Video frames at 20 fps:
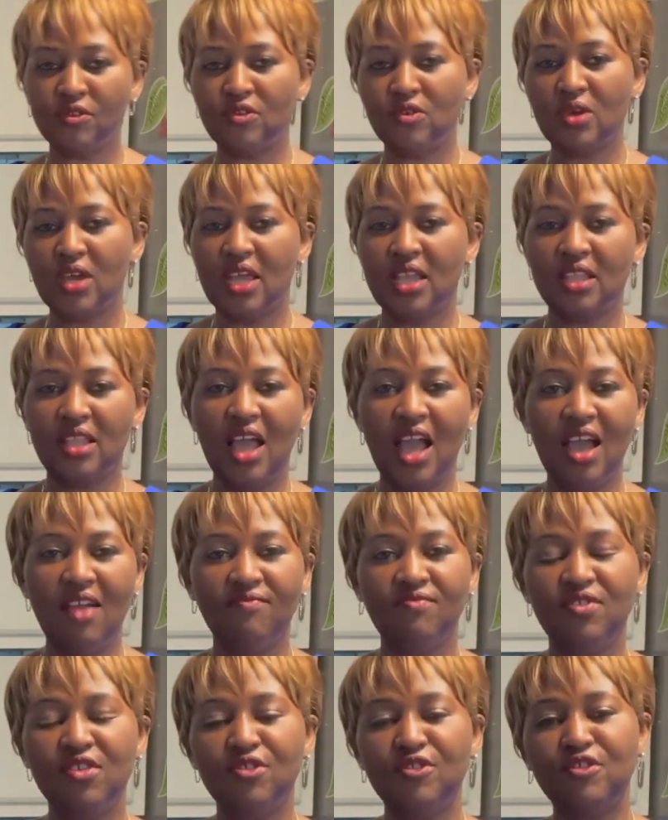you can have
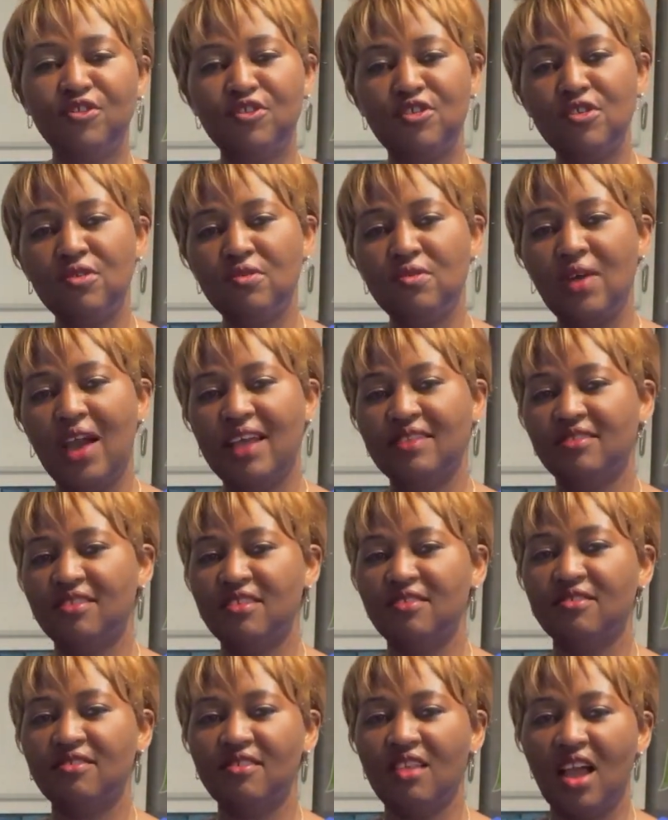the stew as a
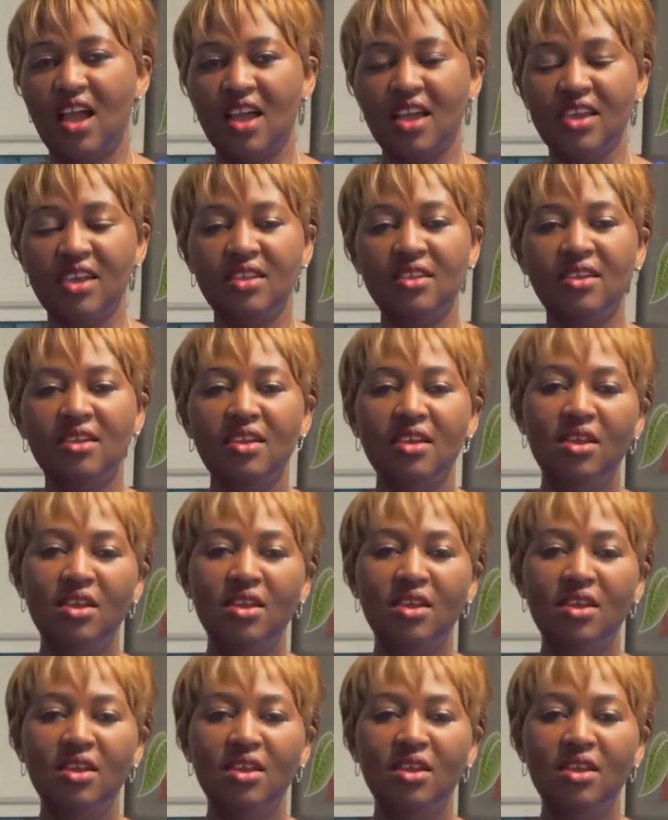side